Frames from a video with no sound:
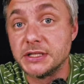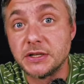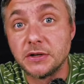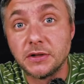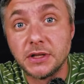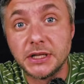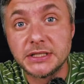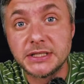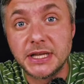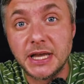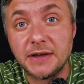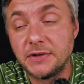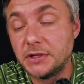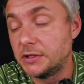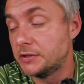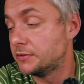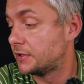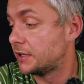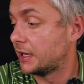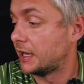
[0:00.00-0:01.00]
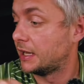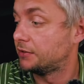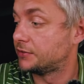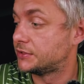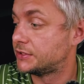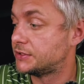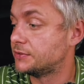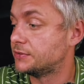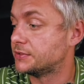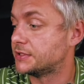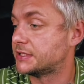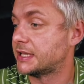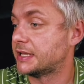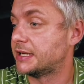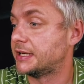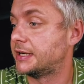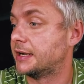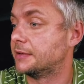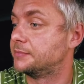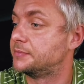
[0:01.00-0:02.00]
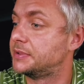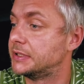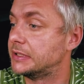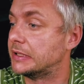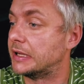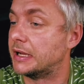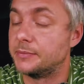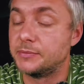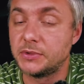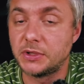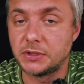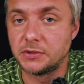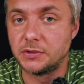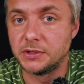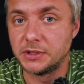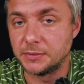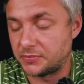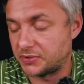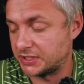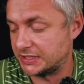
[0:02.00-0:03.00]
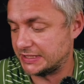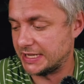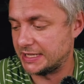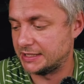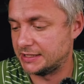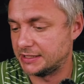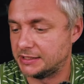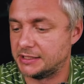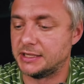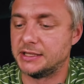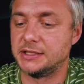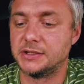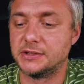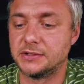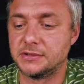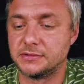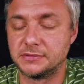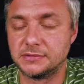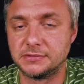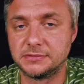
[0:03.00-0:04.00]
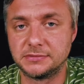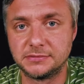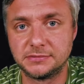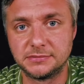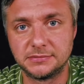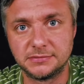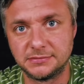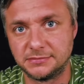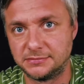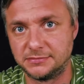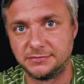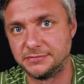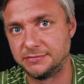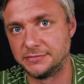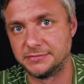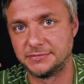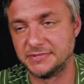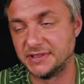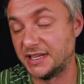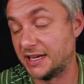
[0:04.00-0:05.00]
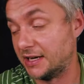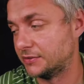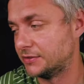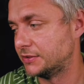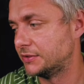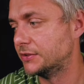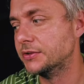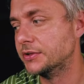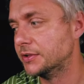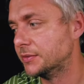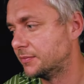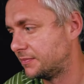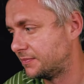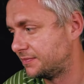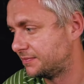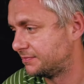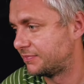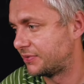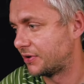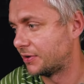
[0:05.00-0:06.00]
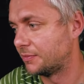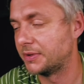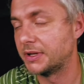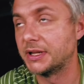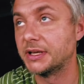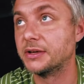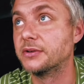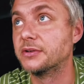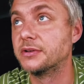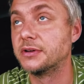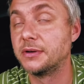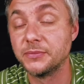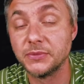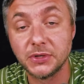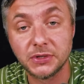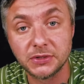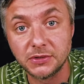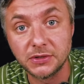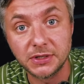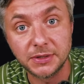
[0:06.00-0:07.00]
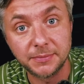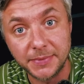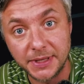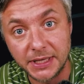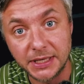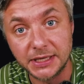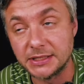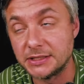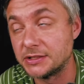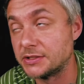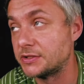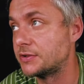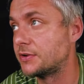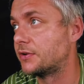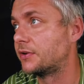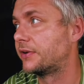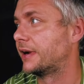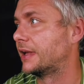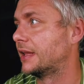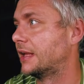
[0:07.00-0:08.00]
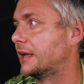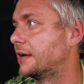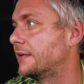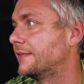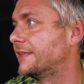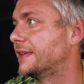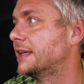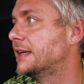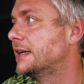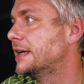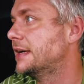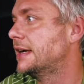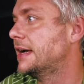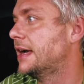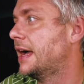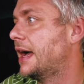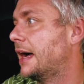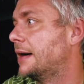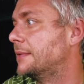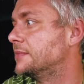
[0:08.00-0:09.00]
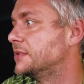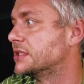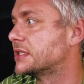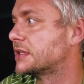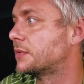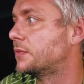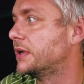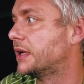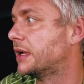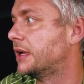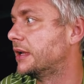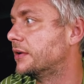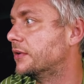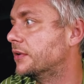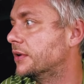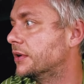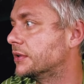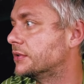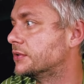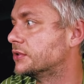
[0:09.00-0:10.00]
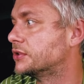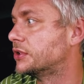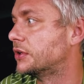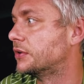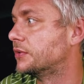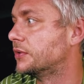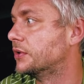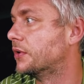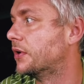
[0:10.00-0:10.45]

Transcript: so let's have a look how to set it up. I'm not going to pretend that I know how to do it properly, or I'm not going to make a tutorial out of it. I'm just quickly going to show you